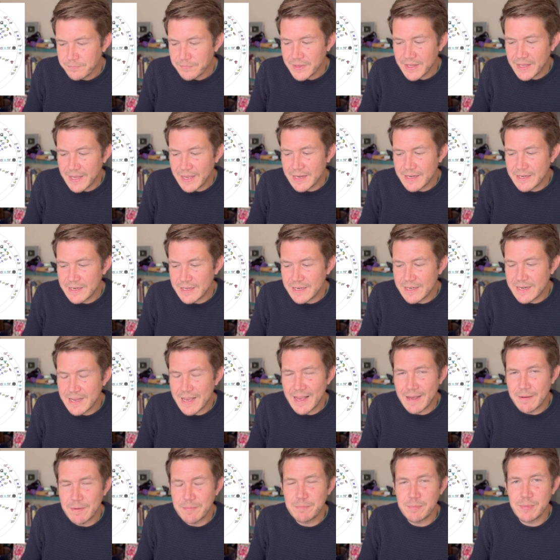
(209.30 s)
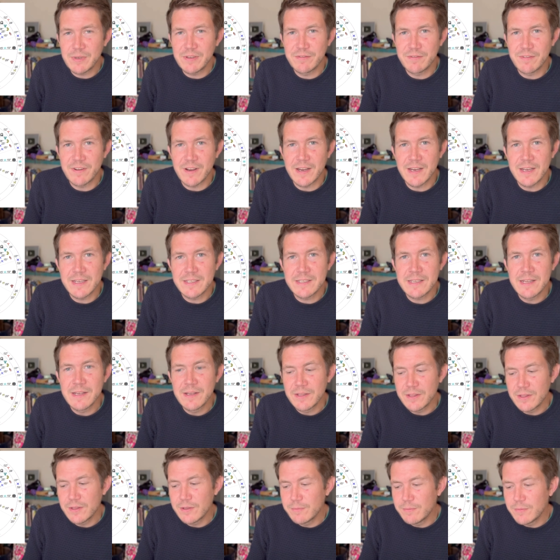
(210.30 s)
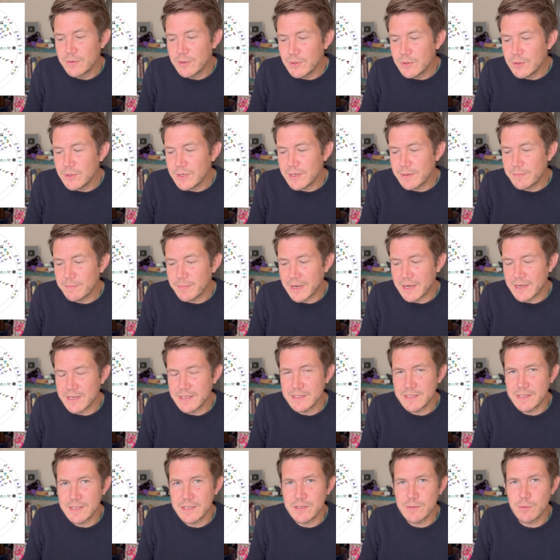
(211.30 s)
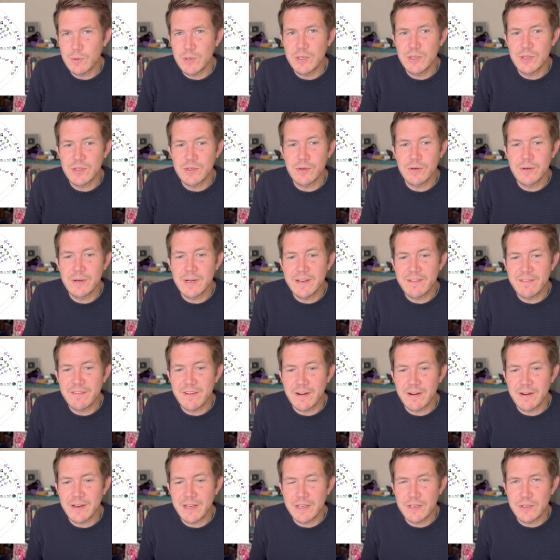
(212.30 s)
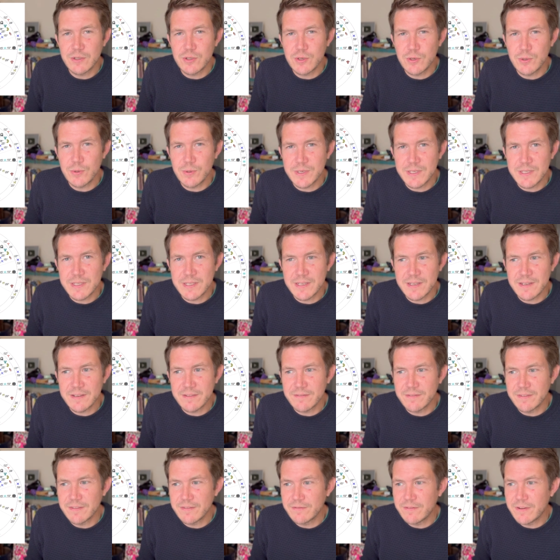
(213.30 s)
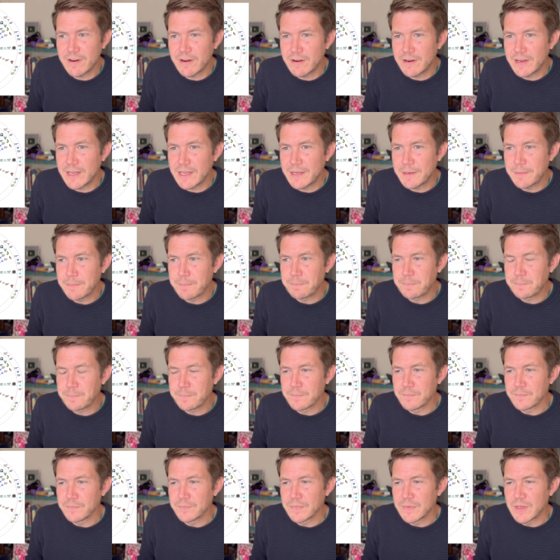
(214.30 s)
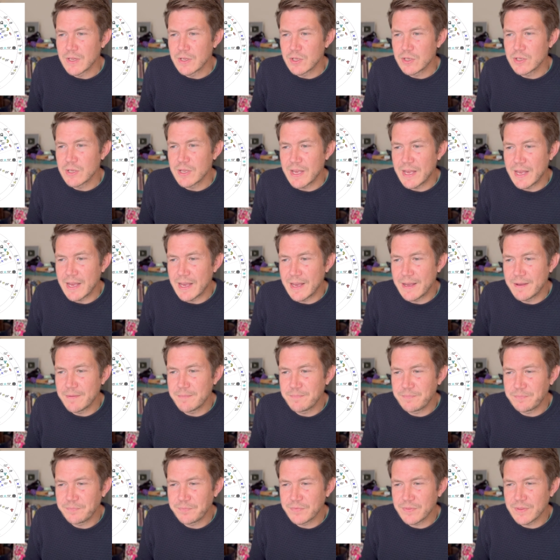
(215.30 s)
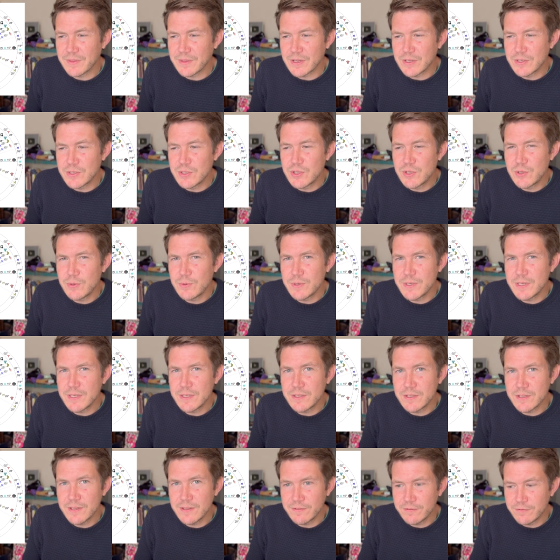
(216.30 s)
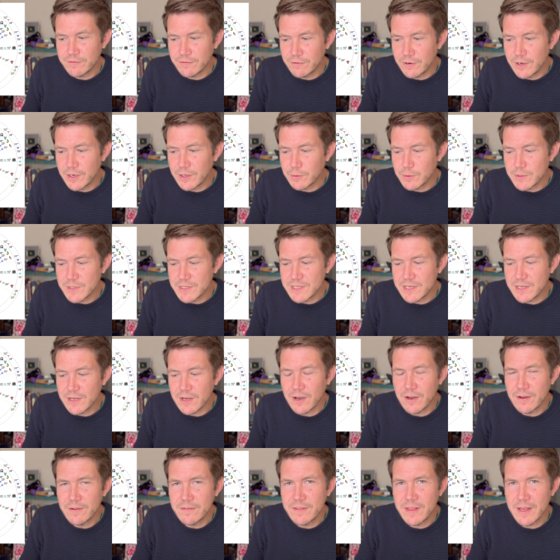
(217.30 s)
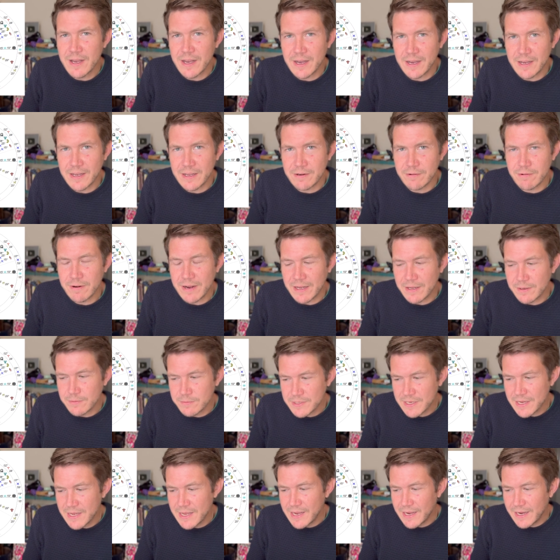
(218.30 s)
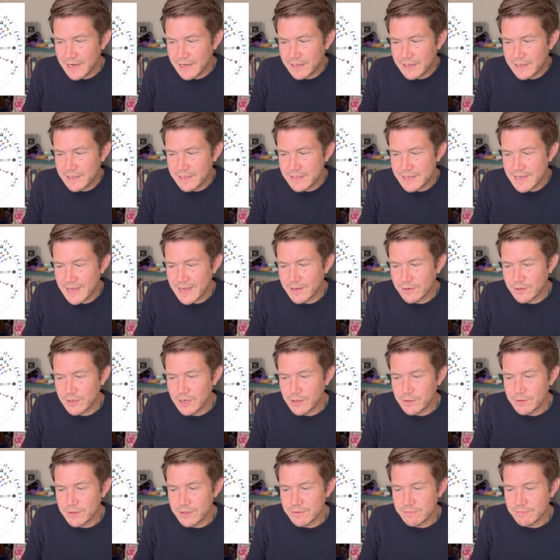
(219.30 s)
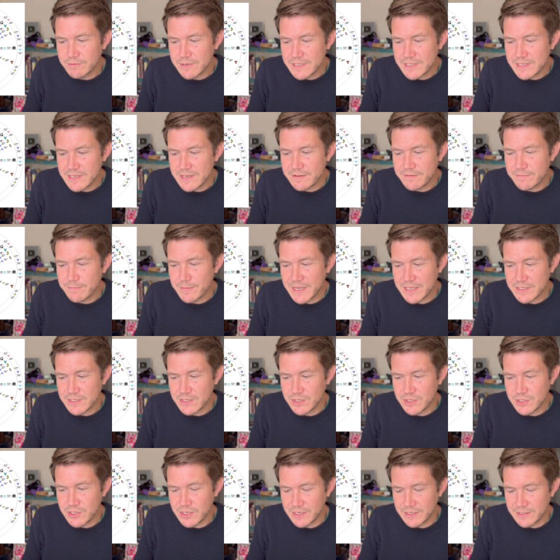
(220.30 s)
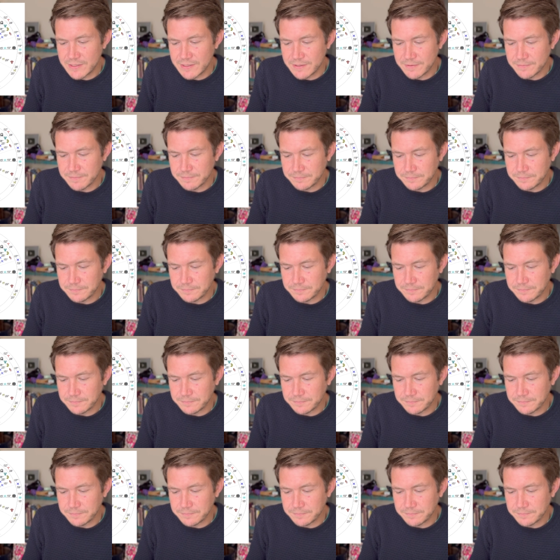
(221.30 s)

And it amplifies the moon in Pisces, which is already very intuitive and very um, tuned into the frequency of the higher realms and can download and receive messages.